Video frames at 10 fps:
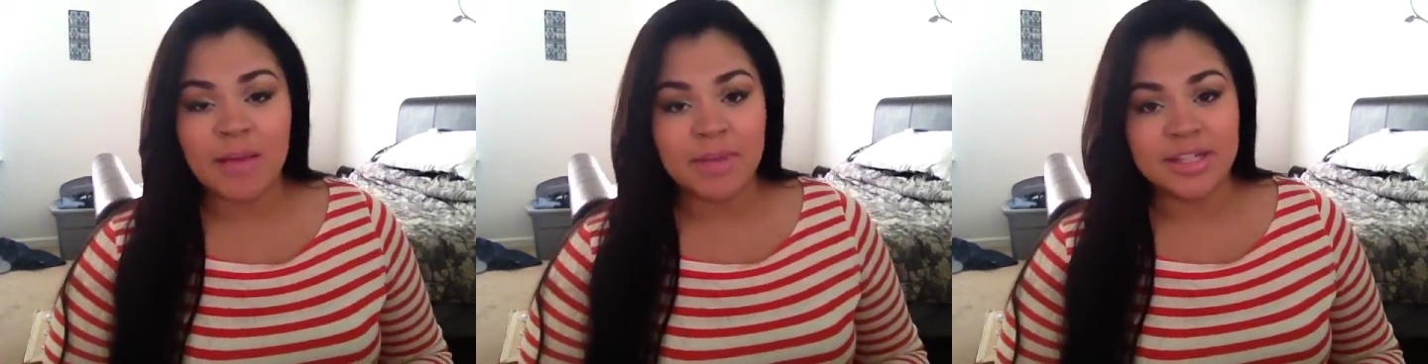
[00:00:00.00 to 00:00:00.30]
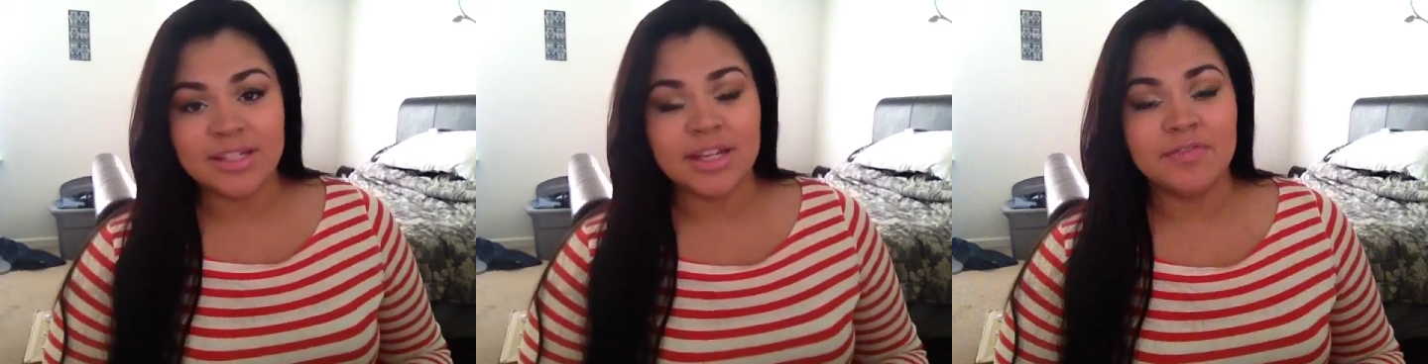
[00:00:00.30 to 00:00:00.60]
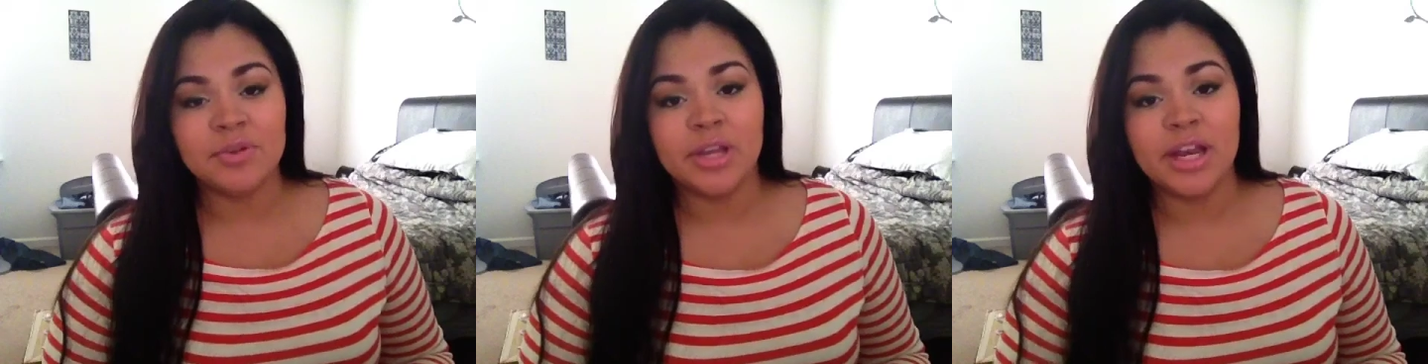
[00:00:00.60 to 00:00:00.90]
instead of
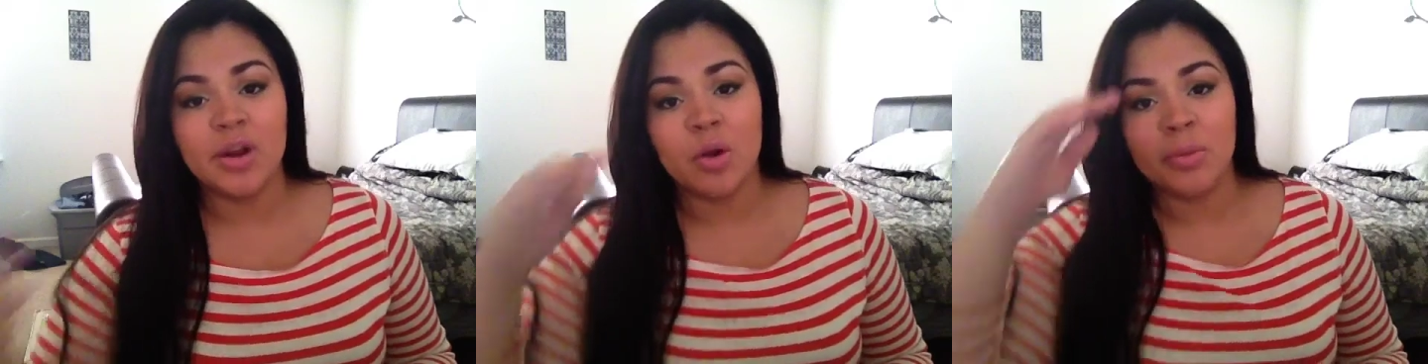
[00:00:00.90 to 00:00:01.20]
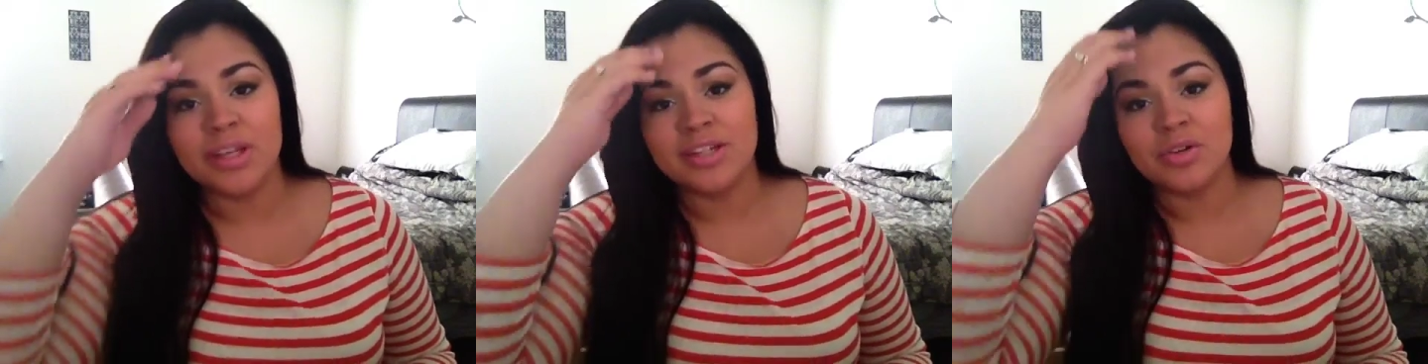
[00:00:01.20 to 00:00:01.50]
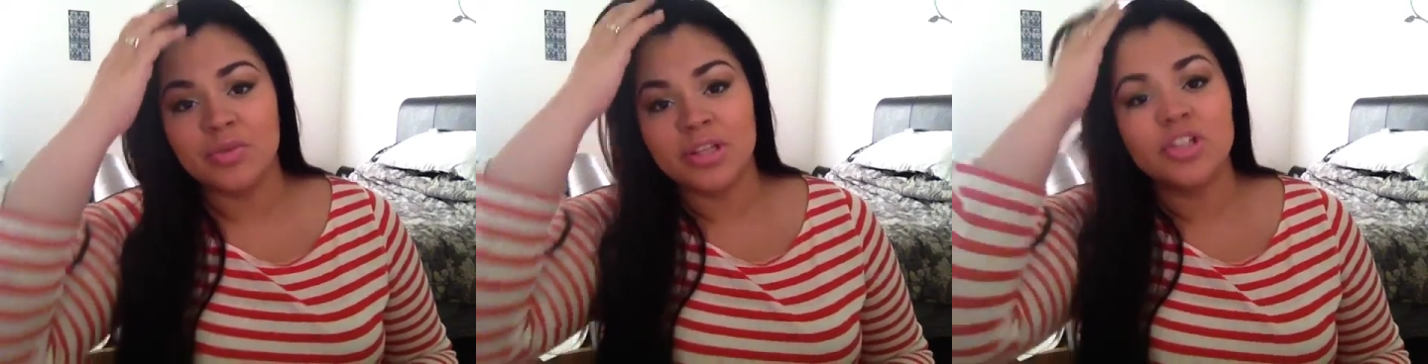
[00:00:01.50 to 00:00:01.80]
doing it at home, because I
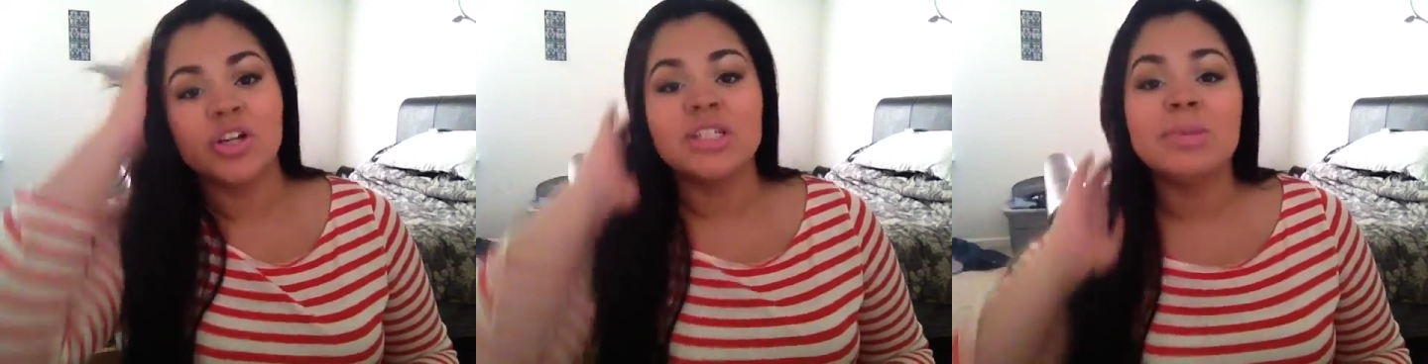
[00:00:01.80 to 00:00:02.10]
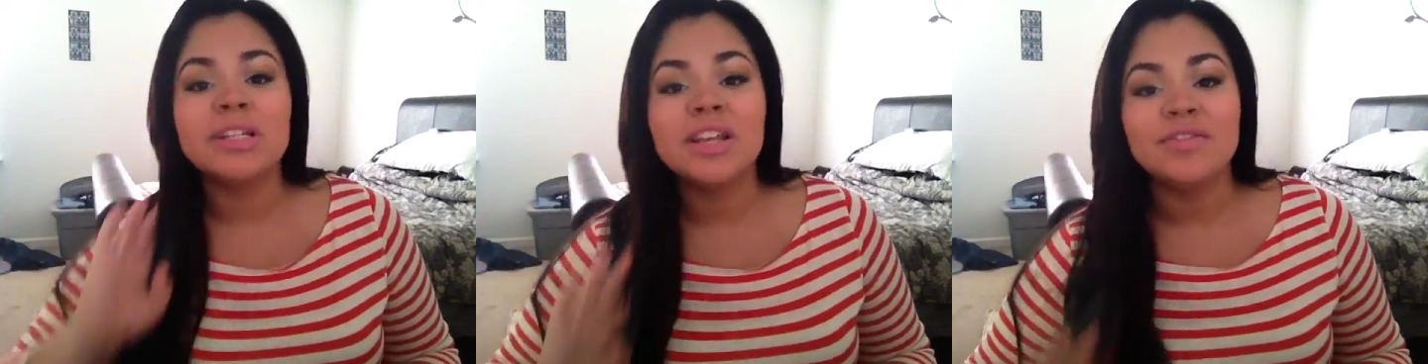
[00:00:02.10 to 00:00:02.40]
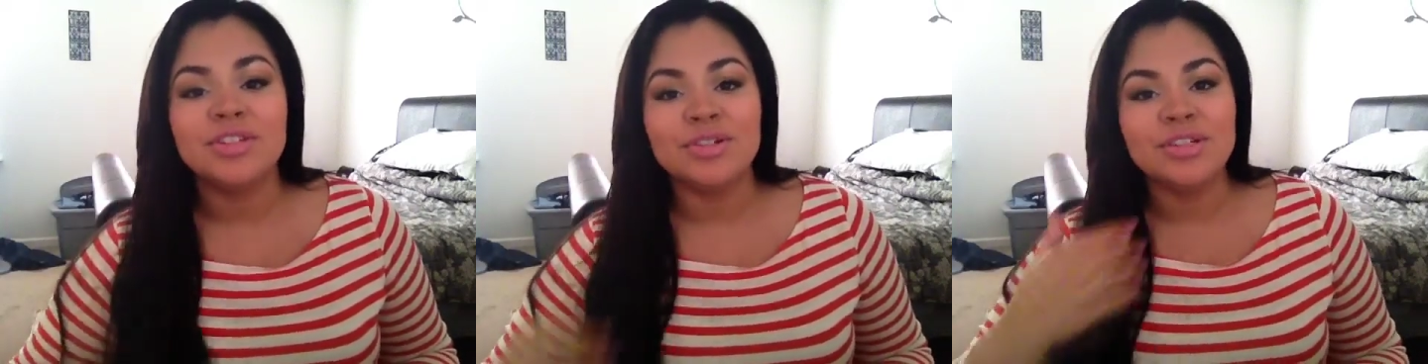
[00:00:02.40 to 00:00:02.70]
don't really trust myself
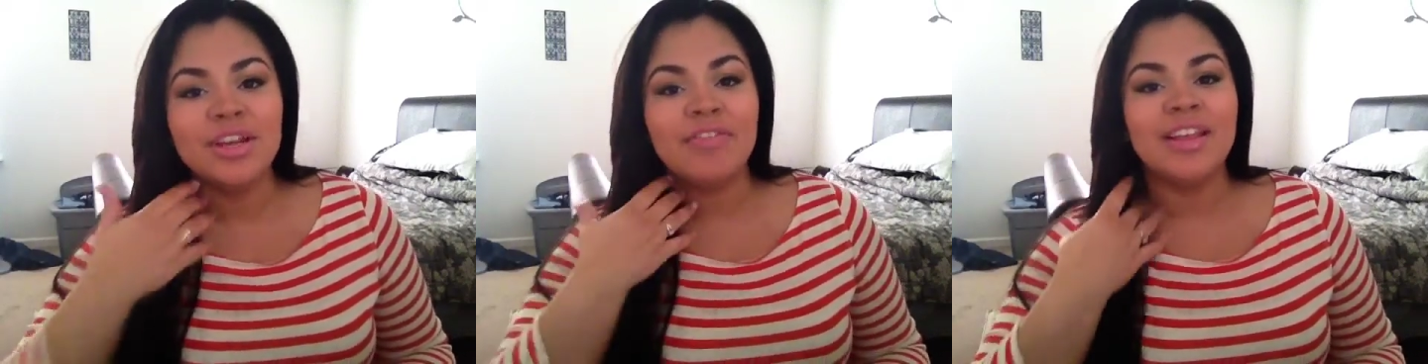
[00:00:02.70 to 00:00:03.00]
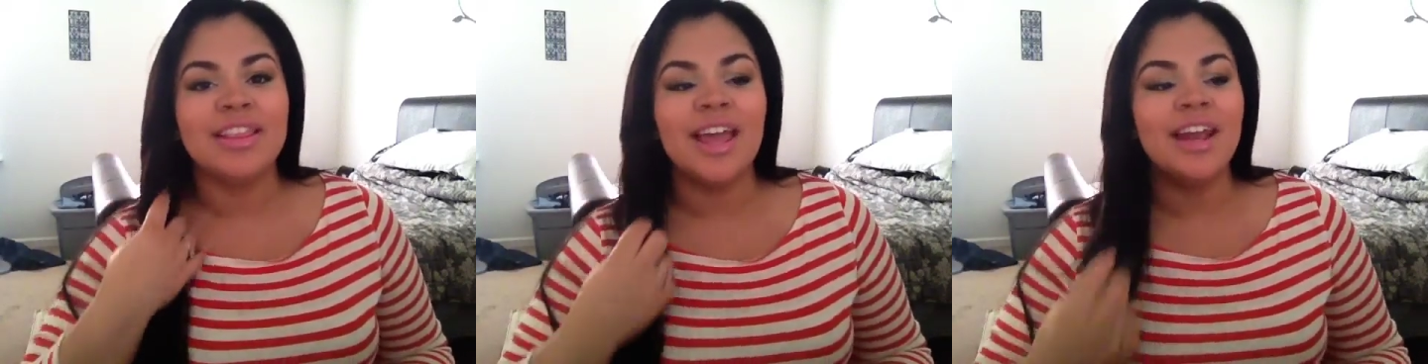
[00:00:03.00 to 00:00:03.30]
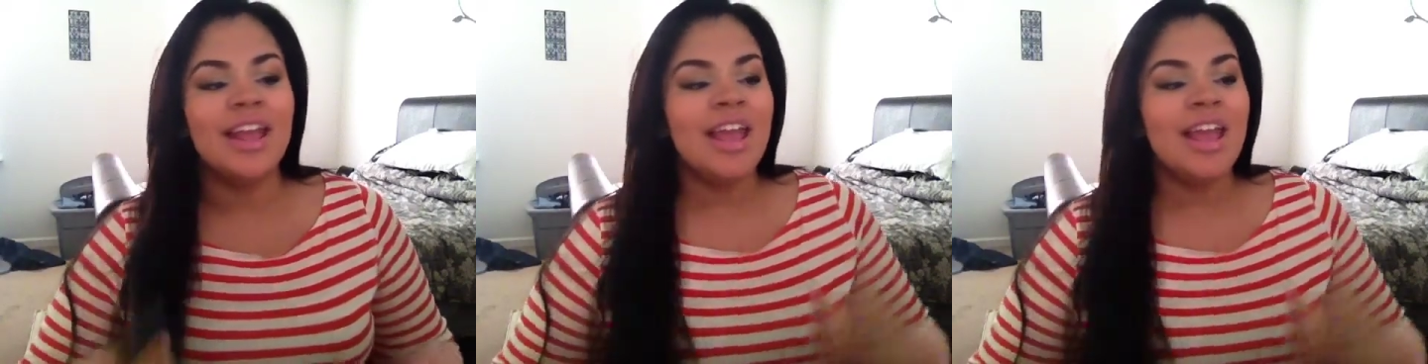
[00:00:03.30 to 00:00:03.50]
to do stuff like that.